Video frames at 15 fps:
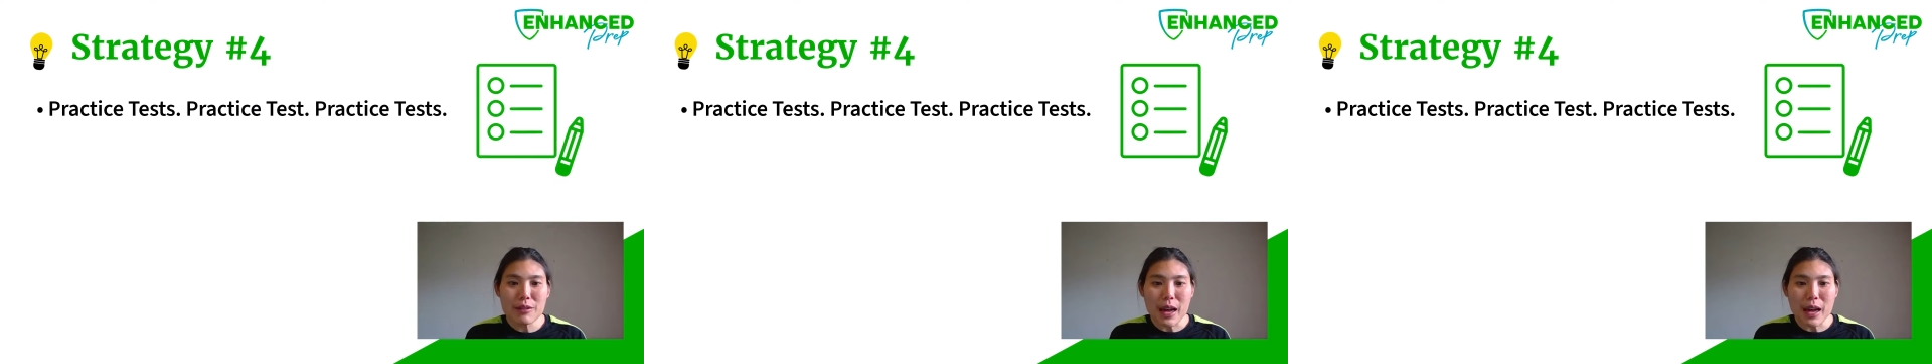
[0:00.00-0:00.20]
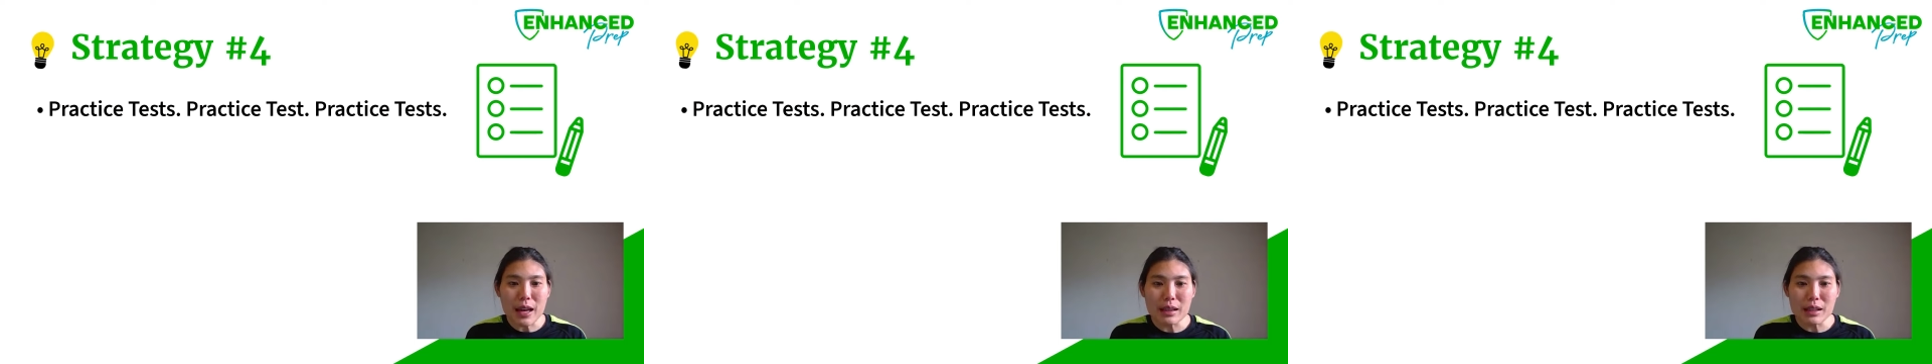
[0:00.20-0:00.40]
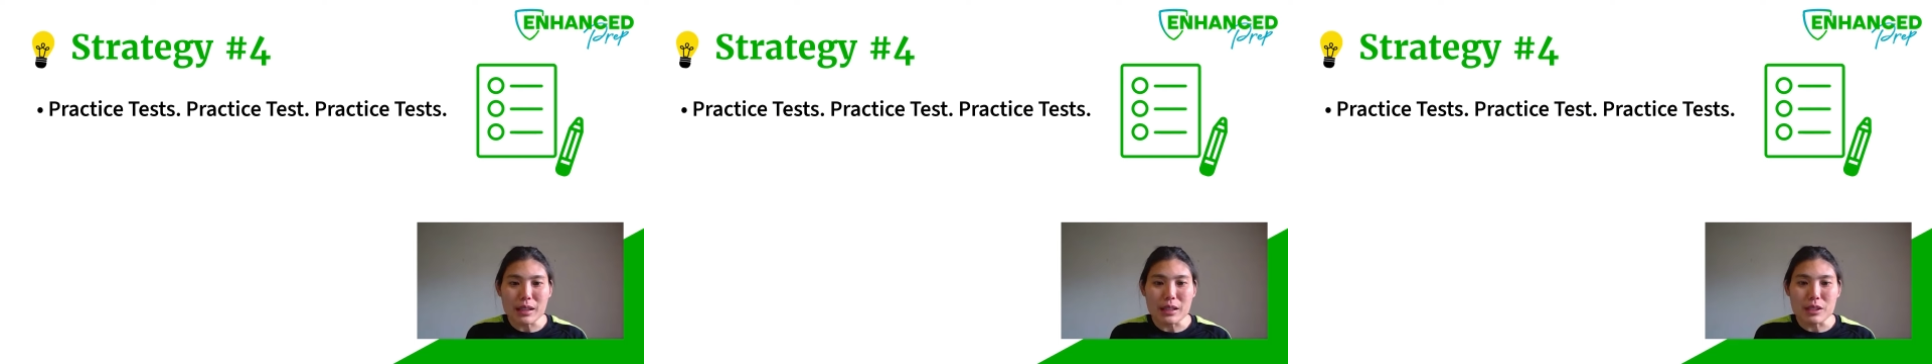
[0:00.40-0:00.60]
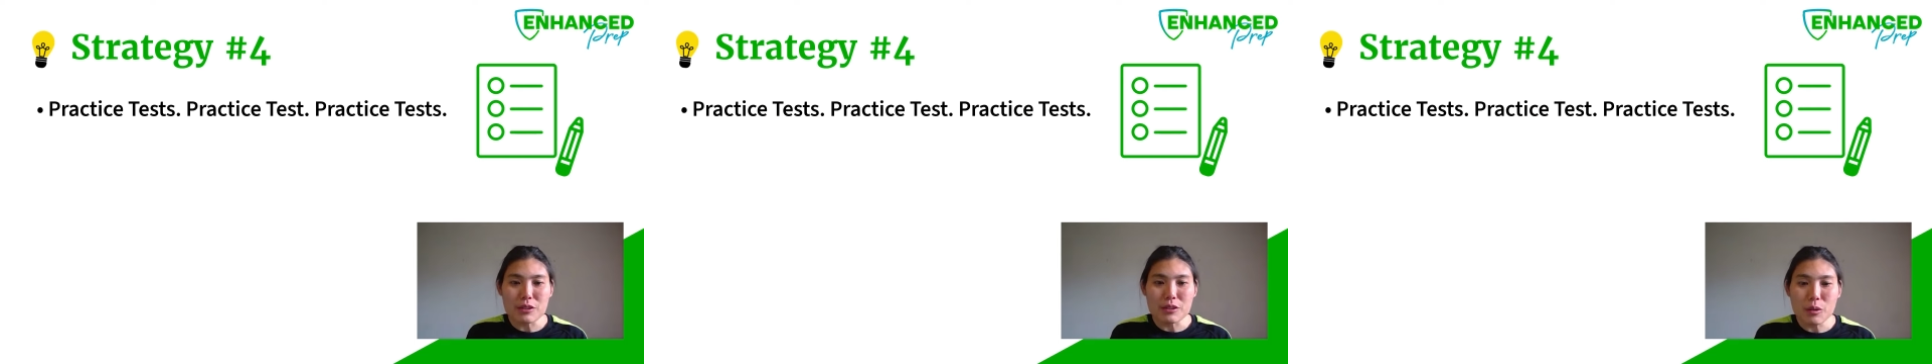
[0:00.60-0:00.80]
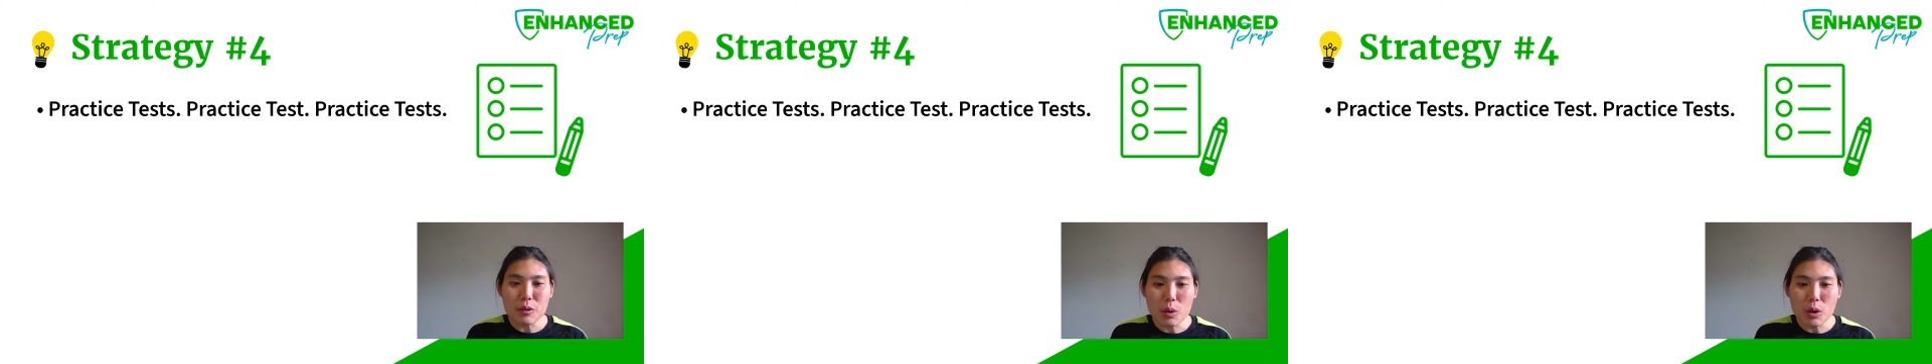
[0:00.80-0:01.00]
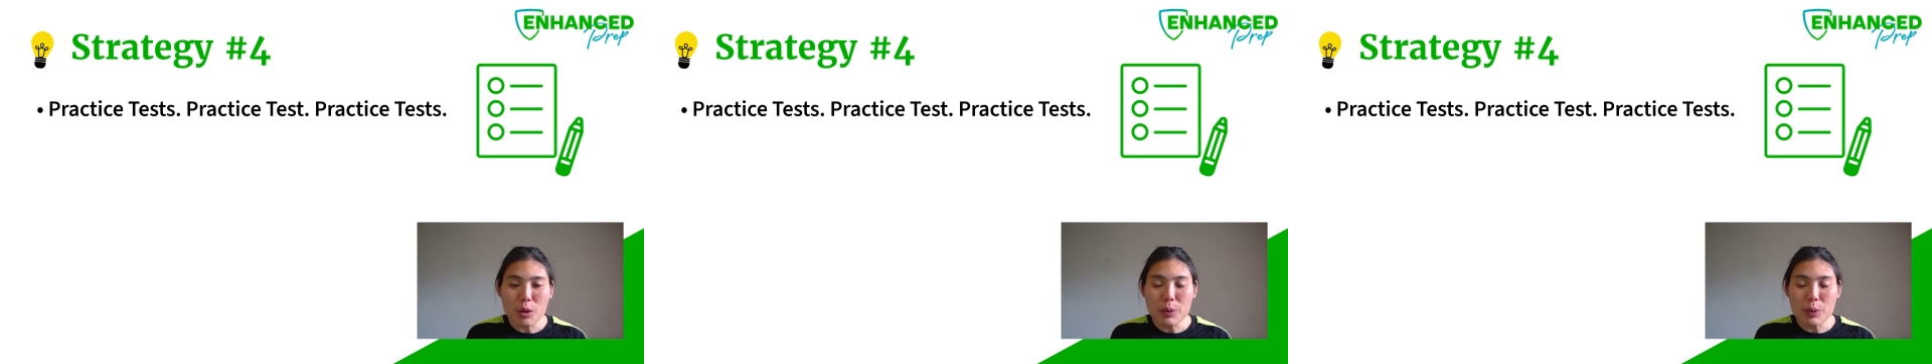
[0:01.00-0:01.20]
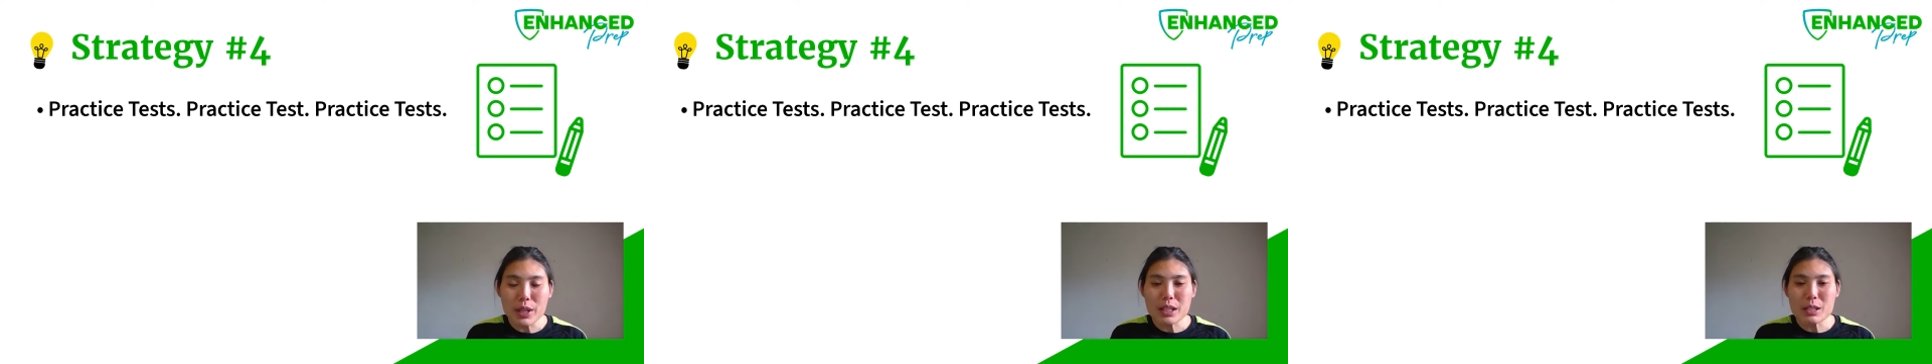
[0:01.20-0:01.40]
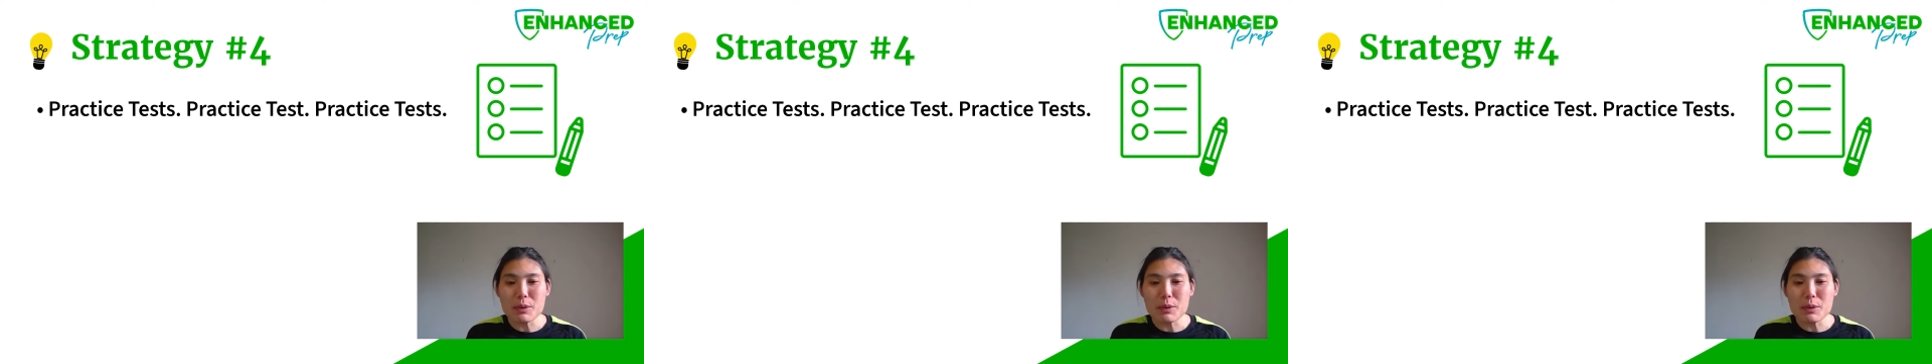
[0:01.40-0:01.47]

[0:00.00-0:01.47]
at least 4 weeks